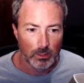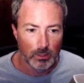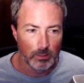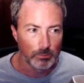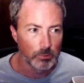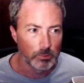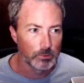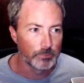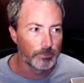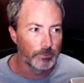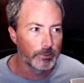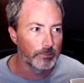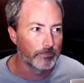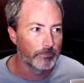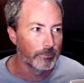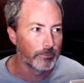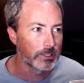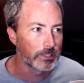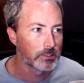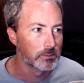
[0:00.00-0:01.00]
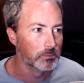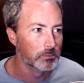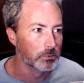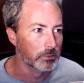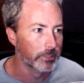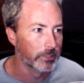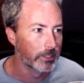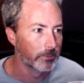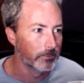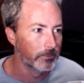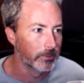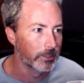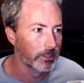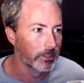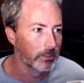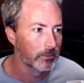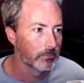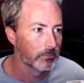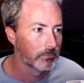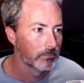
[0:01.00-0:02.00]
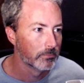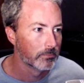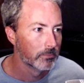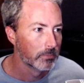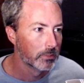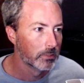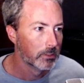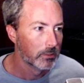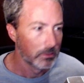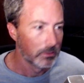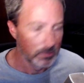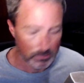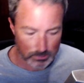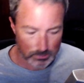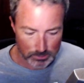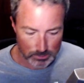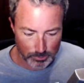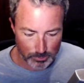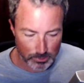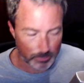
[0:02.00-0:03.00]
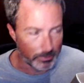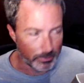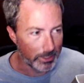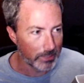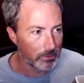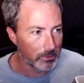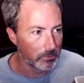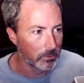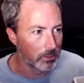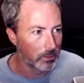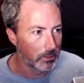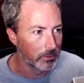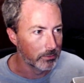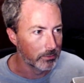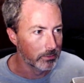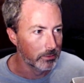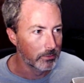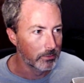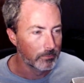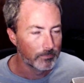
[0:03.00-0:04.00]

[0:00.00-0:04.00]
So it's very flexible that way. Let's put it back to 100.